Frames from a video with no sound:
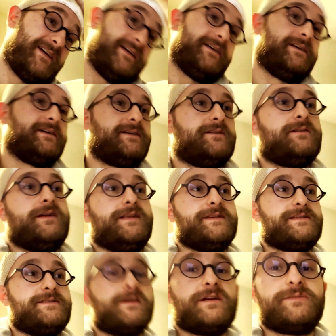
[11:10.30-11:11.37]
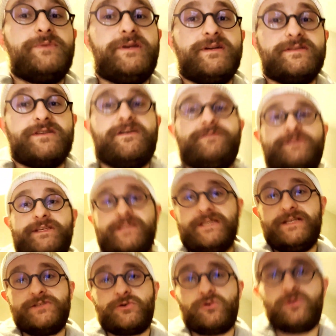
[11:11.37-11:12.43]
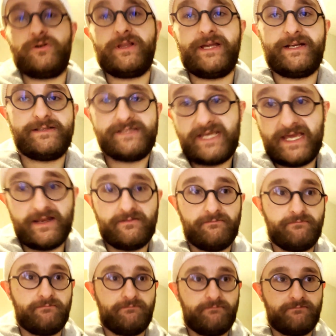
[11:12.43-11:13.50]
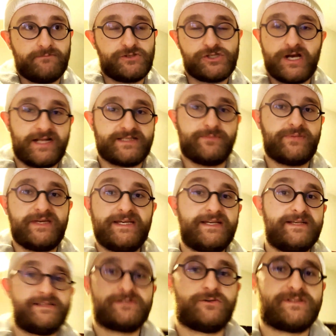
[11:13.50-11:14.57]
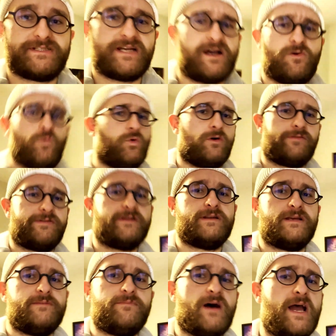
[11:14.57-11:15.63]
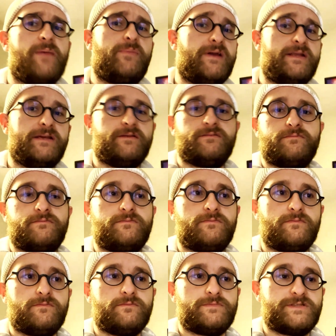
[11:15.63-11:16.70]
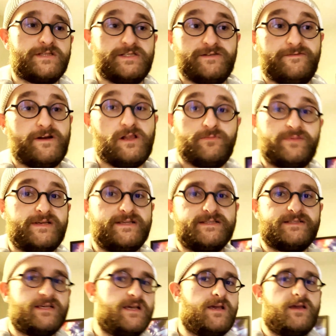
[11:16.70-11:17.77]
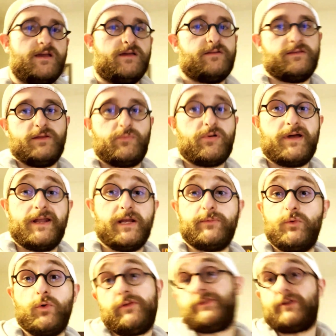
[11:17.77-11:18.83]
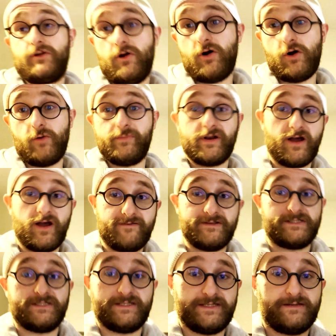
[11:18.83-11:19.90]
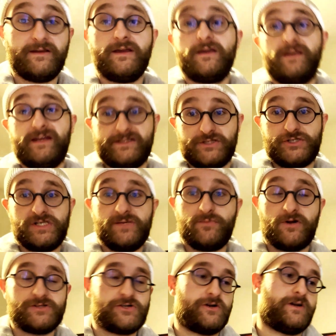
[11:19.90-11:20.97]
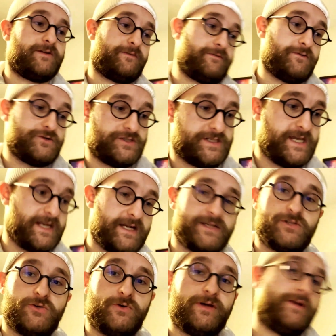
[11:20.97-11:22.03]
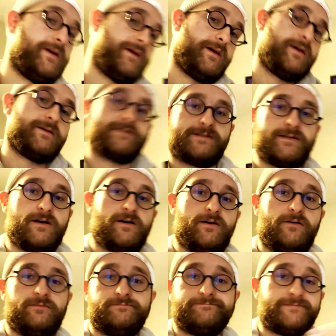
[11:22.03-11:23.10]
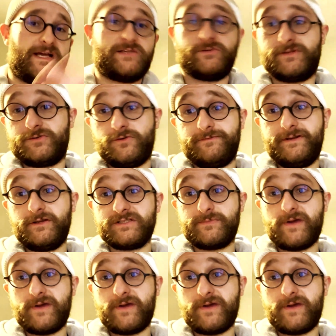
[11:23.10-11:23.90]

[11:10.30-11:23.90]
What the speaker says: And it sucks because obviously these are only like 10 shots a piece. So it's not worth it, in my opinion, to develop these. They're probably not gonna be worth it at all, but obviously it's a cheap alternative if you're just getting into it. So that's what this whole video is about.